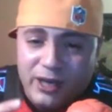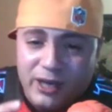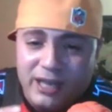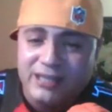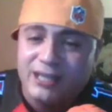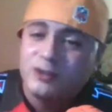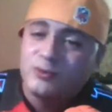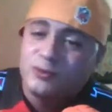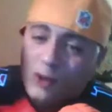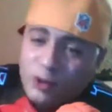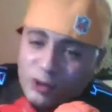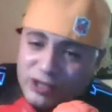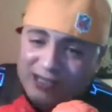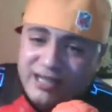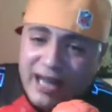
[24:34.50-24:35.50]
of some way,
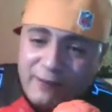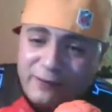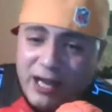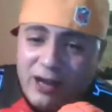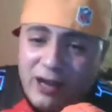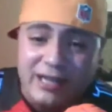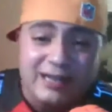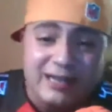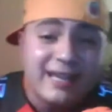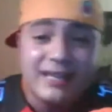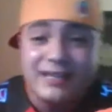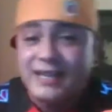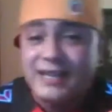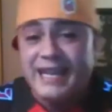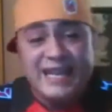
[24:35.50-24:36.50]
and then you throw your staff down,
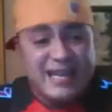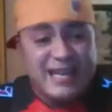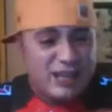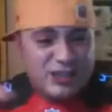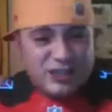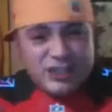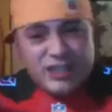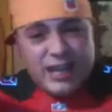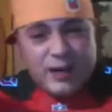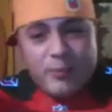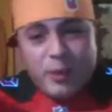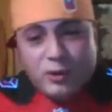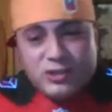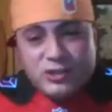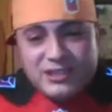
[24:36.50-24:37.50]
and then she kind
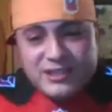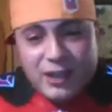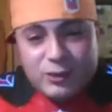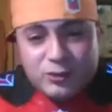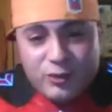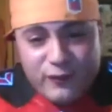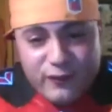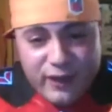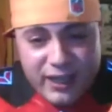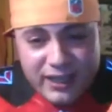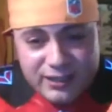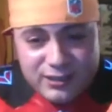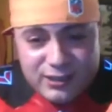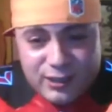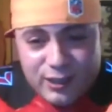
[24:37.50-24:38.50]
of pulses out through the
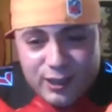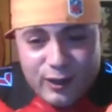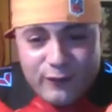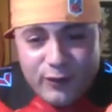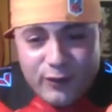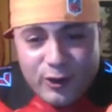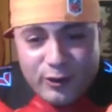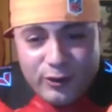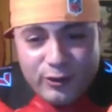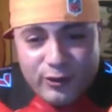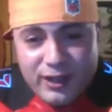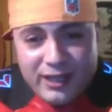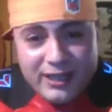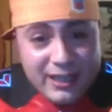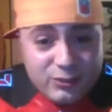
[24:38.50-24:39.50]
veins of Earth,
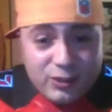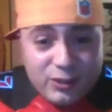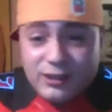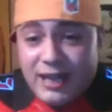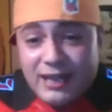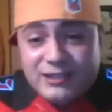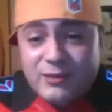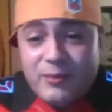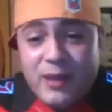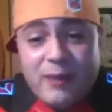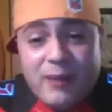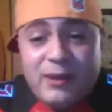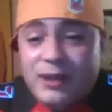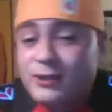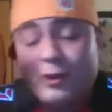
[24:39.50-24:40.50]
and that's what unlocks the map.
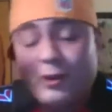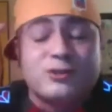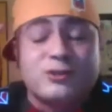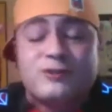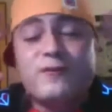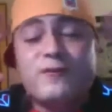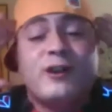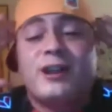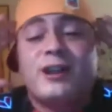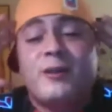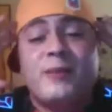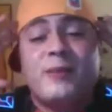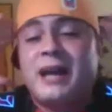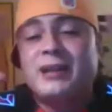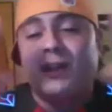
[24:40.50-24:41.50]
I thought it was a fucking
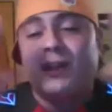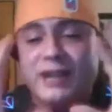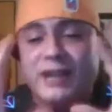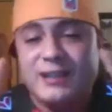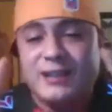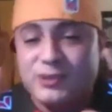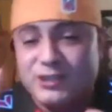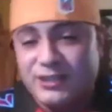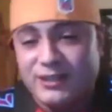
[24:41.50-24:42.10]
I love that type of shit.